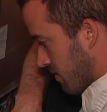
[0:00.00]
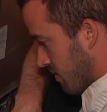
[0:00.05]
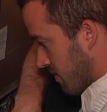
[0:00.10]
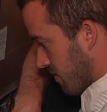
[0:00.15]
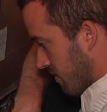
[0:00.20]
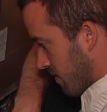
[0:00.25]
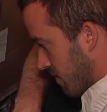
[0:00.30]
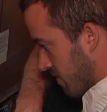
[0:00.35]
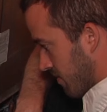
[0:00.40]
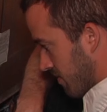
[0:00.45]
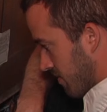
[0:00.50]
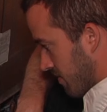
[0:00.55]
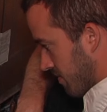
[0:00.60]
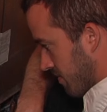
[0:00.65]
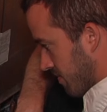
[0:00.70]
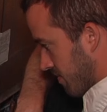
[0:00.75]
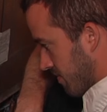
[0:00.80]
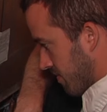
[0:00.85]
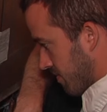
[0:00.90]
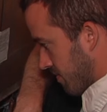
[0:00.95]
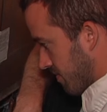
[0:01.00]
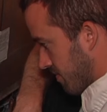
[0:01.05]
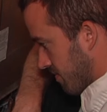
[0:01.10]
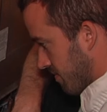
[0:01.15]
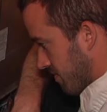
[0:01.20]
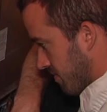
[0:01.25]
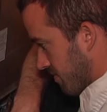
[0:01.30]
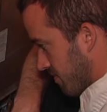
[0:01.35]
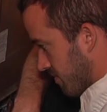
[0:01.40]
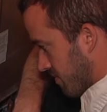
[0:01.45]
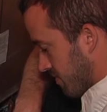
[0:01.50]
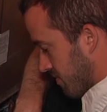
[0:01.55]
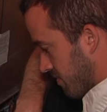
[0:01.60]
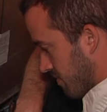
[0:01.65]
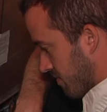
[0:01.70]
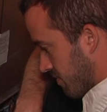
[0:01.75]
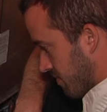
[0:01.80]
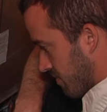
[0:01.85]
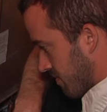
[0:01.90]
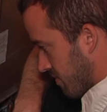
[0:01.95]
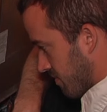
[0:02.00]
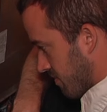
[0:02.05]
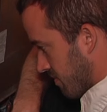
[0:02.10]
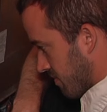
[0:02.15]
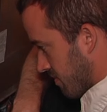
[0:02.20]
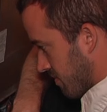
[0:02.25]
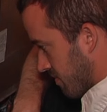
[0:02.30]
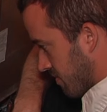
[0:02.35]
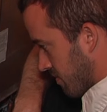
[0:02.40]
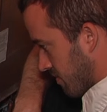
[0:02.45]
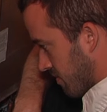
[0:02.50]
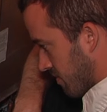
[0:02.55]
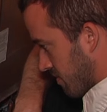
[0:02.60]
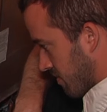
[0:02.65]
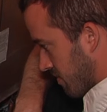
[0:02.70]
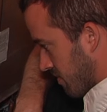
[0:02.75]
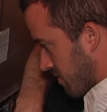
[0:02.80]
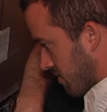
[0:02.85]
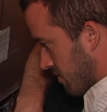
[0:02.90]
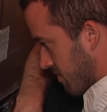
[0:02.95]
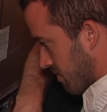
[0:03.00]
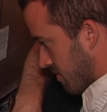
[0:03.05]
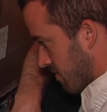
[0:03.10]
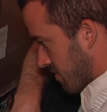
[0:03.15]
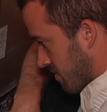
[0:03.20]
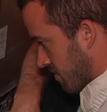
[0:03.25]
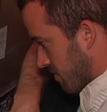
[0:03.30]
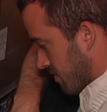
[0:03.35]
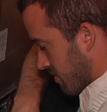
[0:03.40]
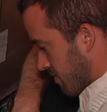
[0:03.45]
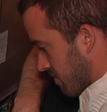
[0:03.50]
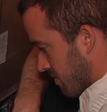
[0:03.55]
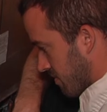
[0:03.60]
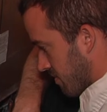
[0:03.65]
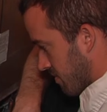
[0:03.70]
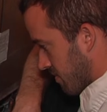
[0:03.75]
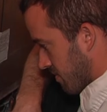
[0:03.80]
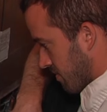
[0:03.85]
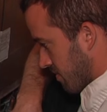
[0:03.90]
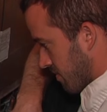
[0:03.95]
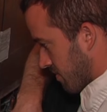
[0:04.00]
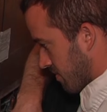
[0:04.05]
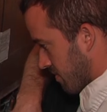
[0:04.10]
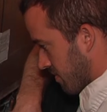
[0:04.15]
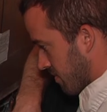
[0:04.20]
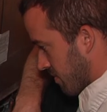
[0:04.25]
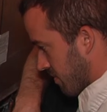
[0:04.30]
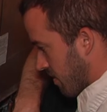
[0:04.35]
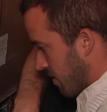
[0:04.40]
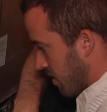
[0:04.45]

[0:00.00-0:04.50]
No one is speaking in this clip.